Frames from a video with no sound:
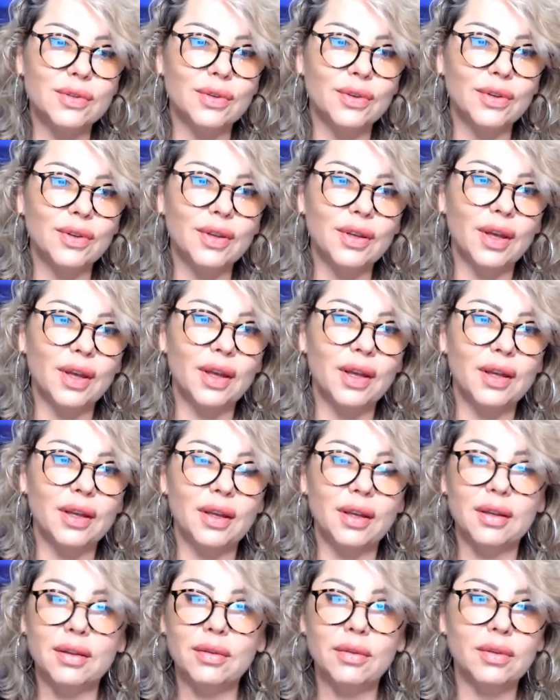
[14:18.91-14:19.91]
Okay,
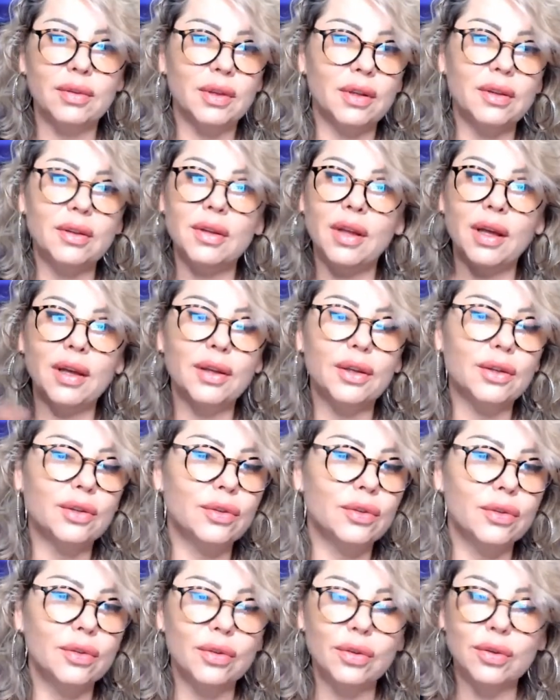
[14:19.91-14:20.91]
and then I
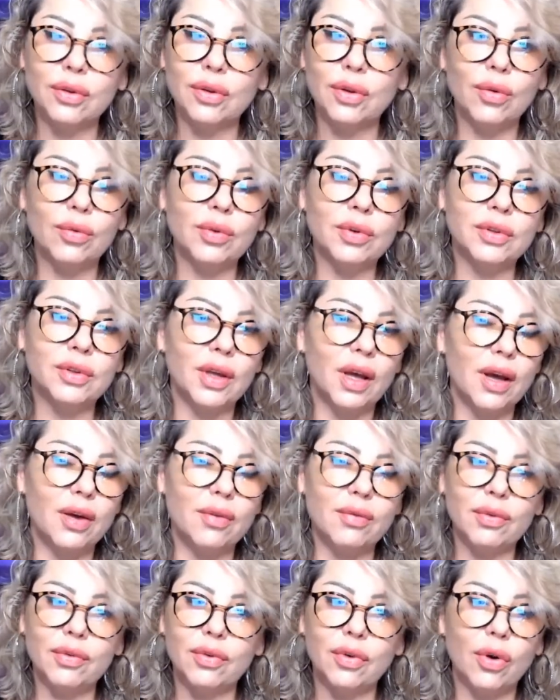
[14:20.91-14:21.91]
can go and
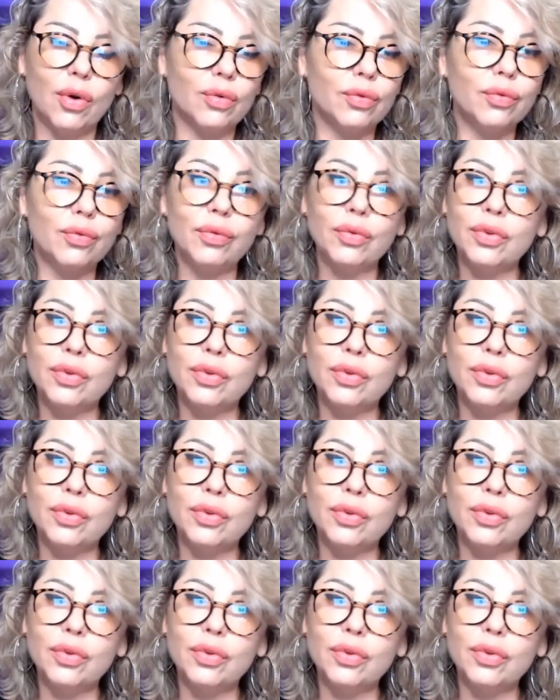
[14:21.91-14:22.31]
have a whole